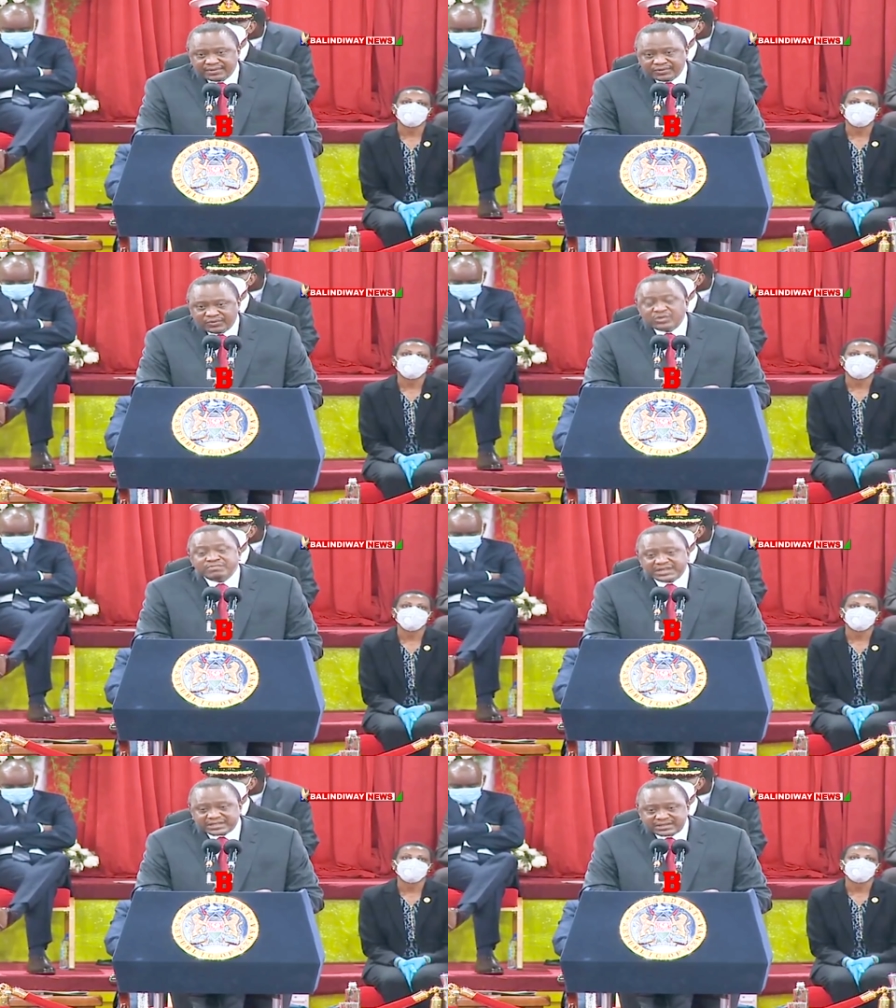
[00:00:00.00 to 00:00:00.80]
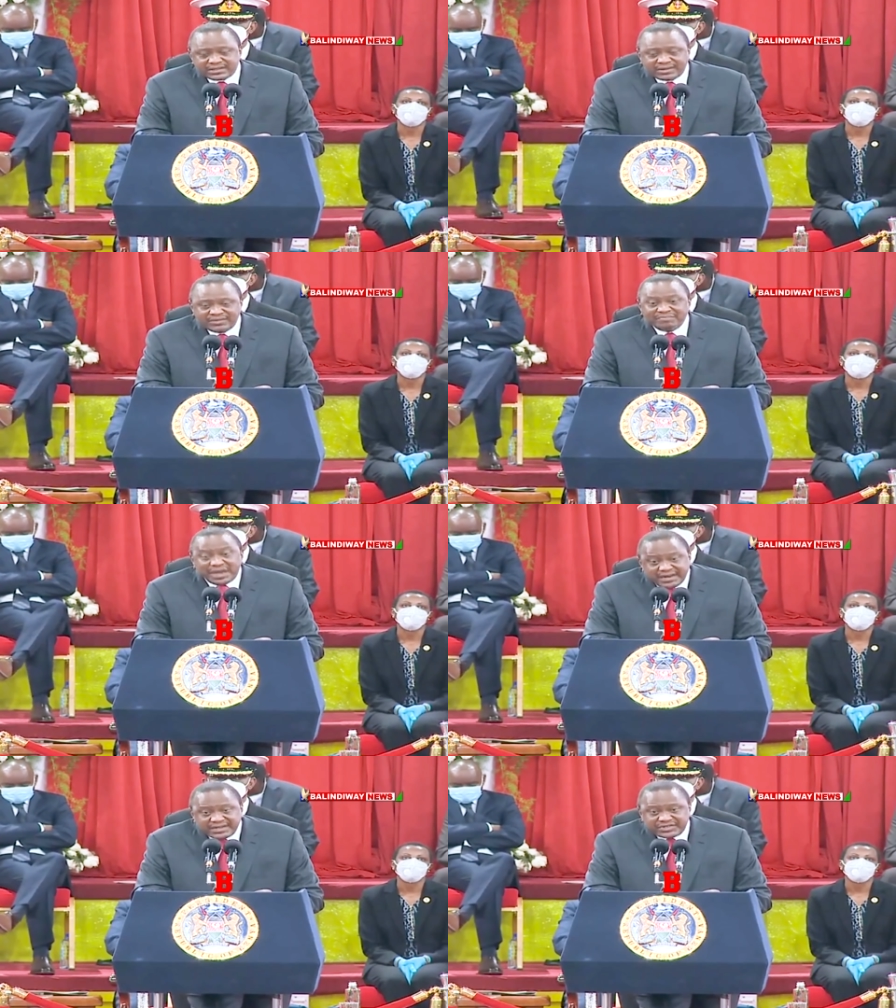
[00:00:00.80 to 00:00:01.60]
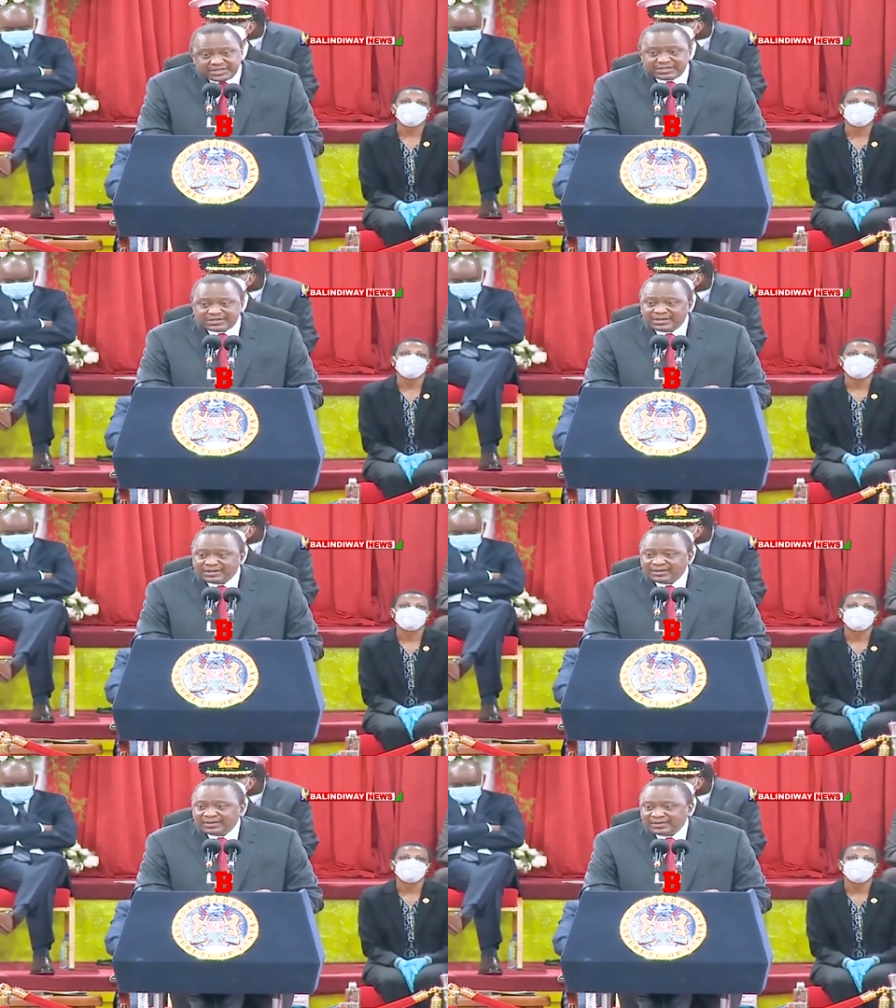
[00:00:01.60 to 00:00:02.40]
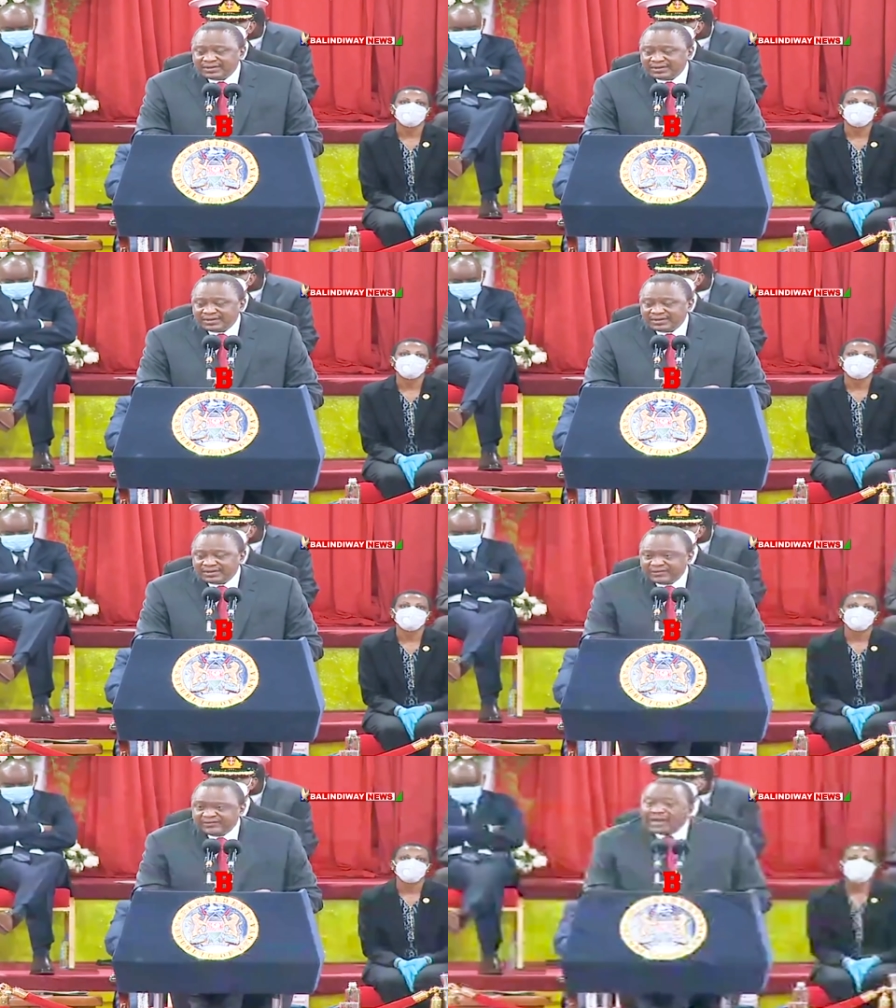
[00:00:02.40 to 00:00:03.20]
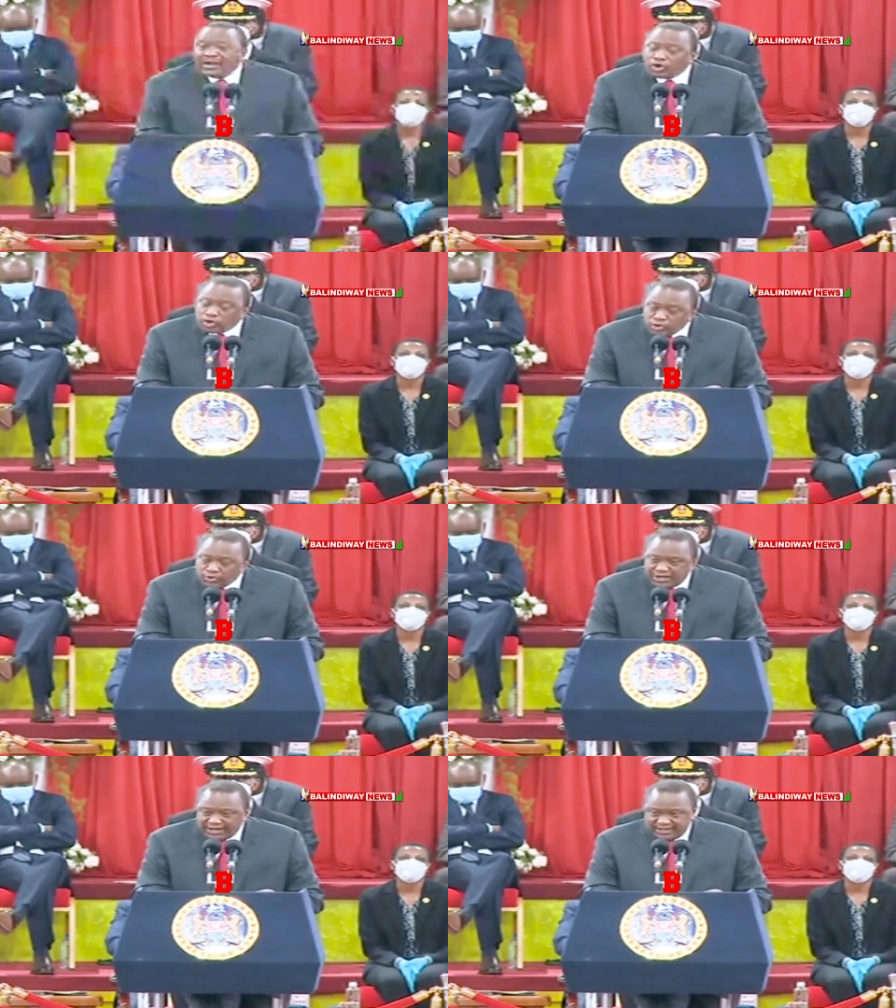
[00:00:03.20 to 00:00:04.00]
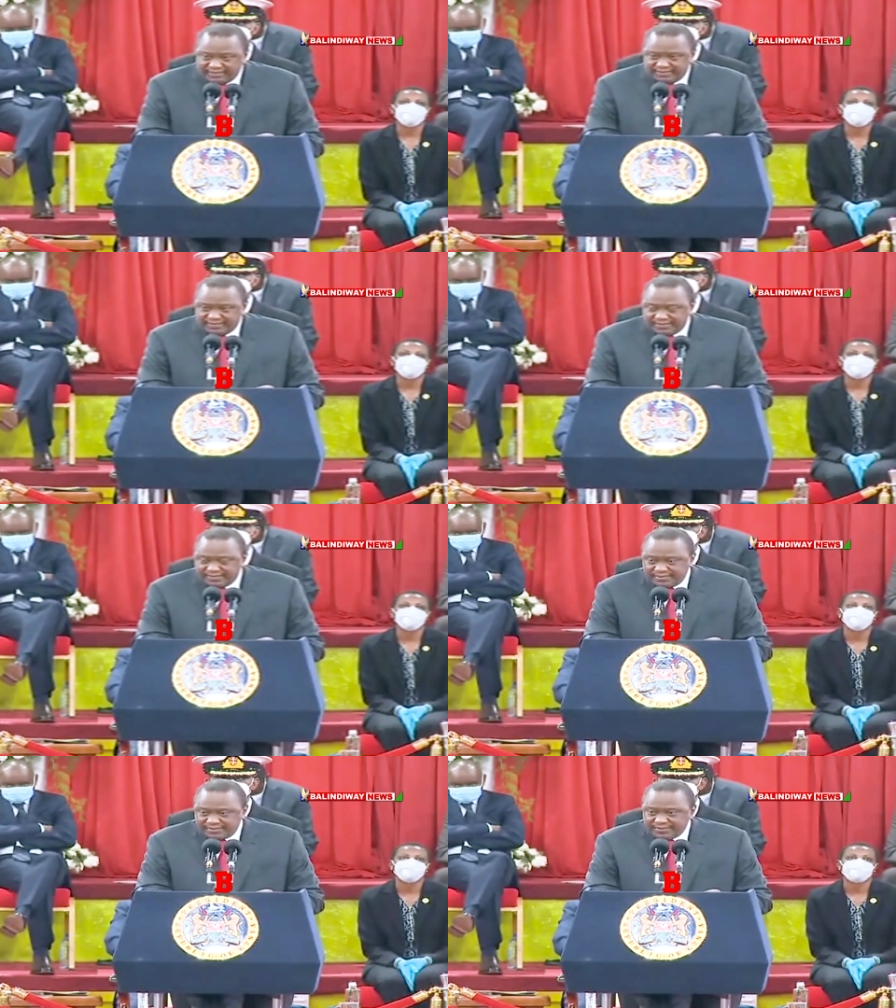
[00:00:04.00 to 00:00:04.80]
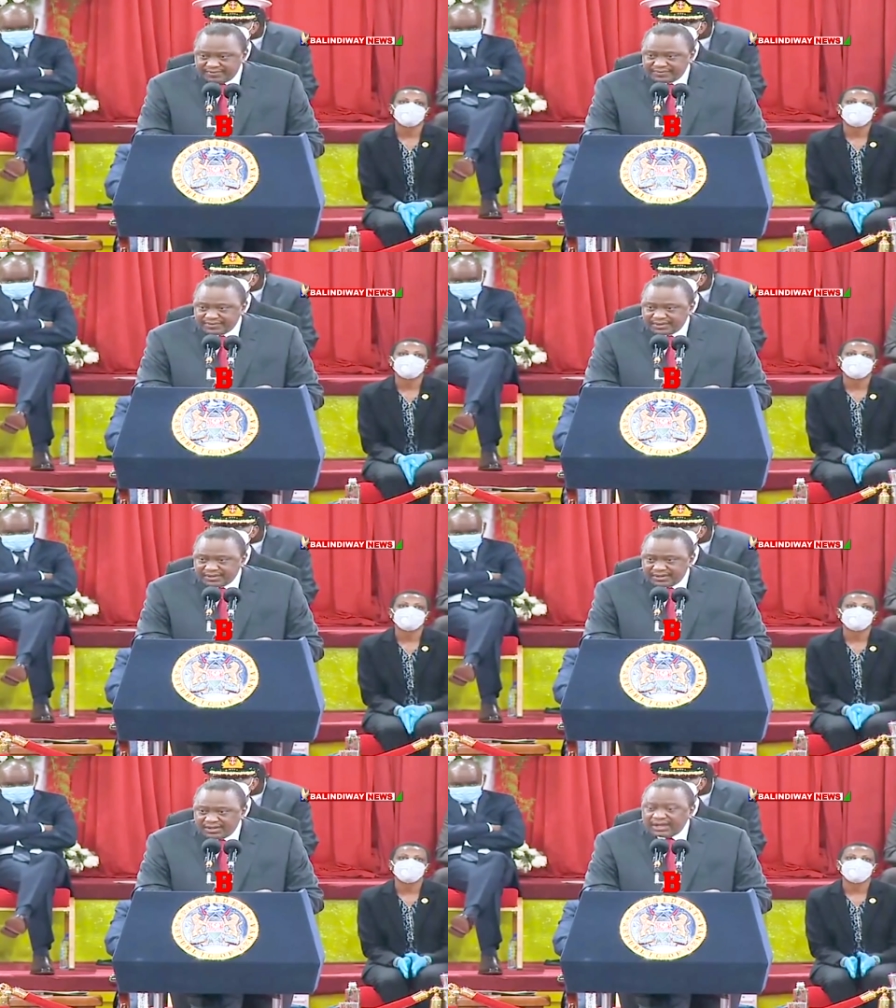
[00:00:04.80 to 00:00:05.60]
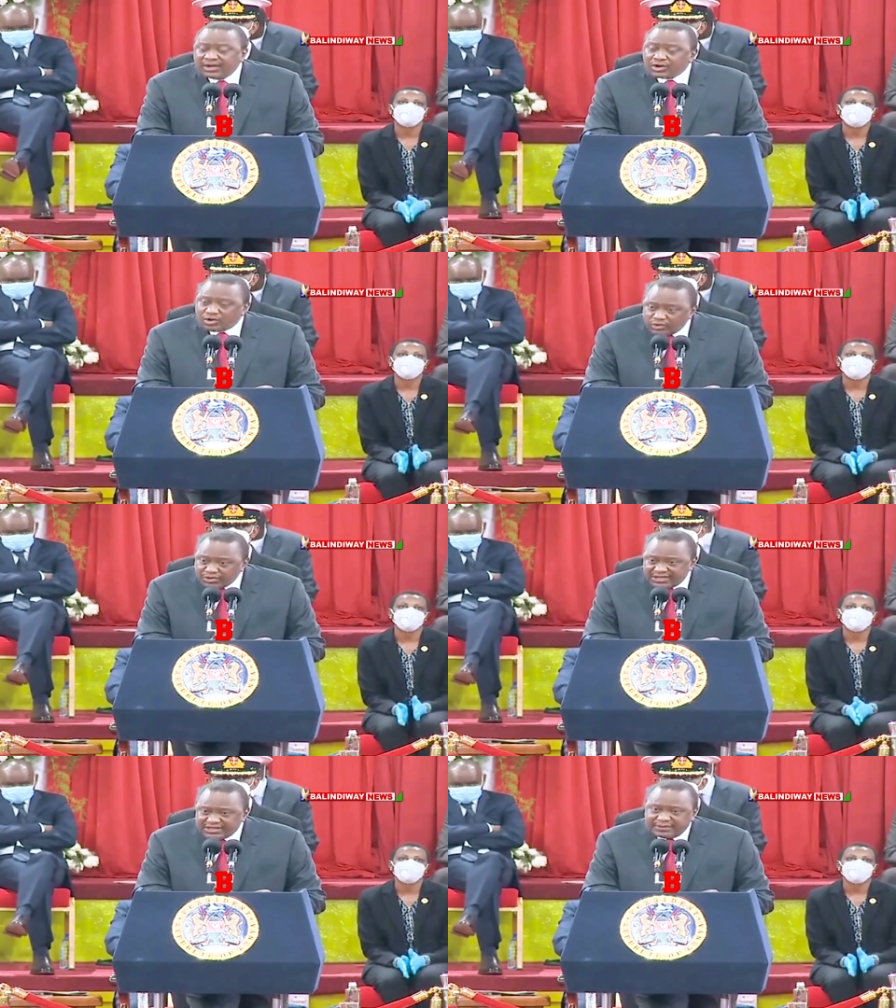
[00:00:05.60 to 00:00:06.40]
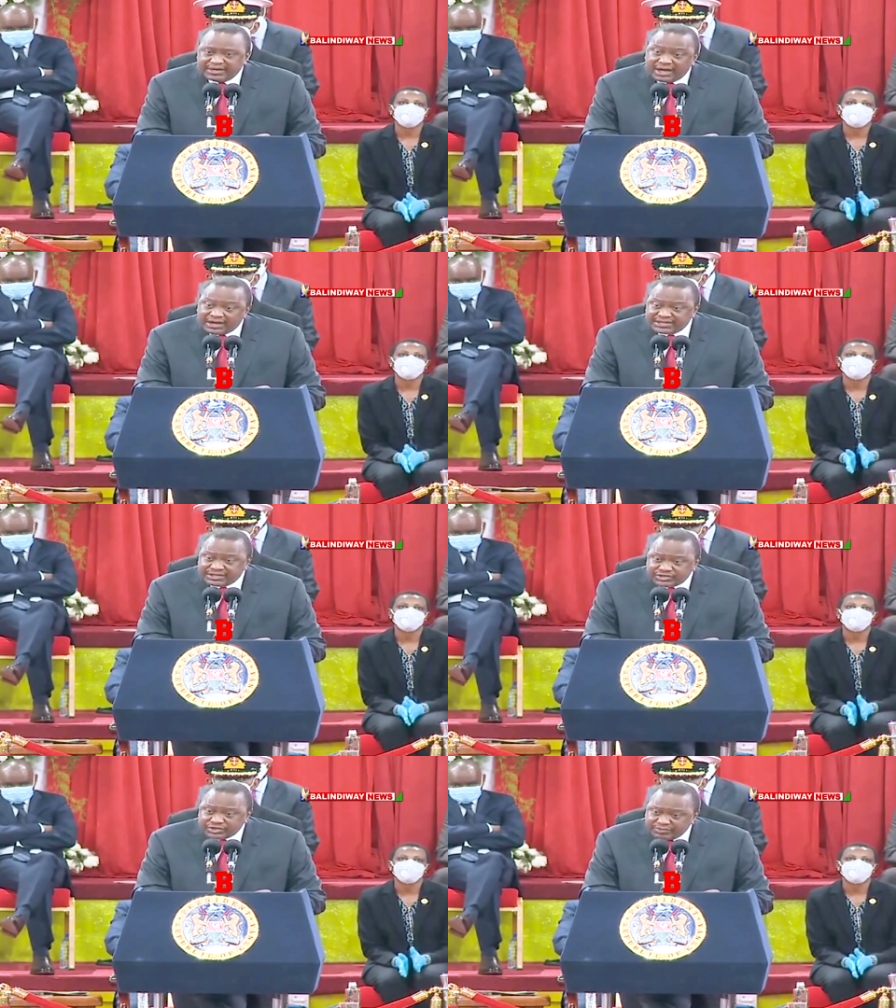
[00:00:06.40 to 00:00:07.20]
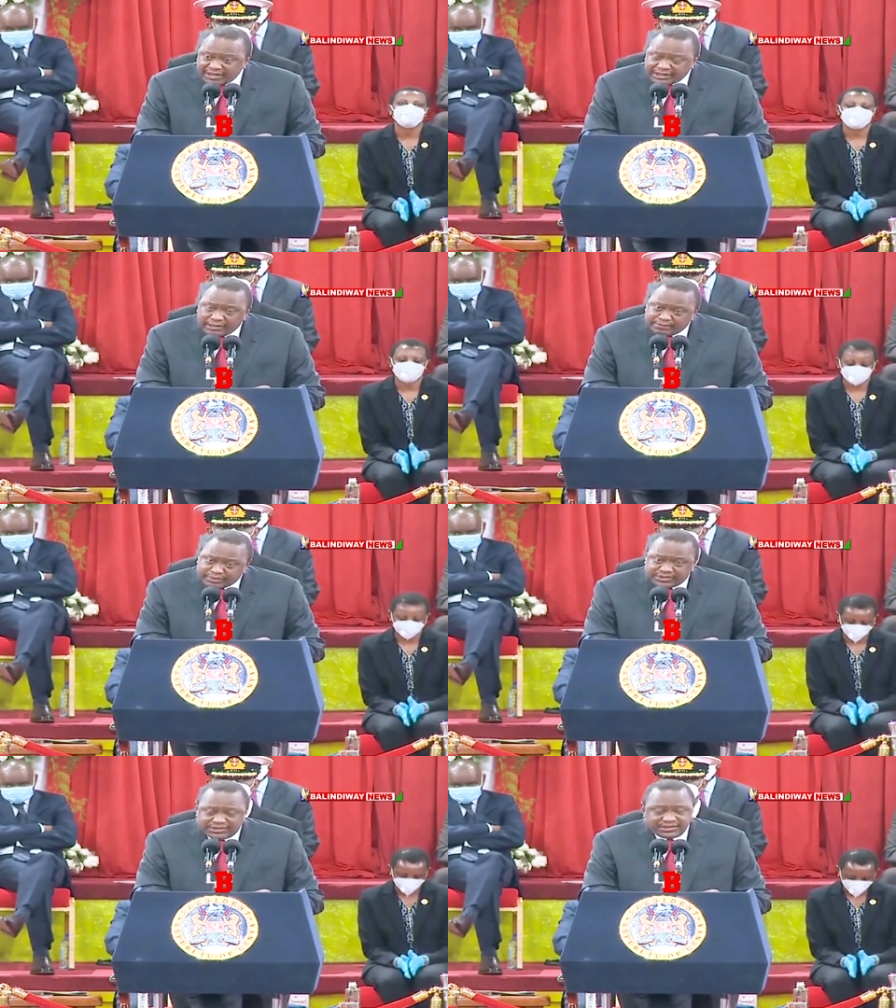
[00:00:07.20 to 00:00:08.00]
We must manage it by including them, including them in our decision-making processes.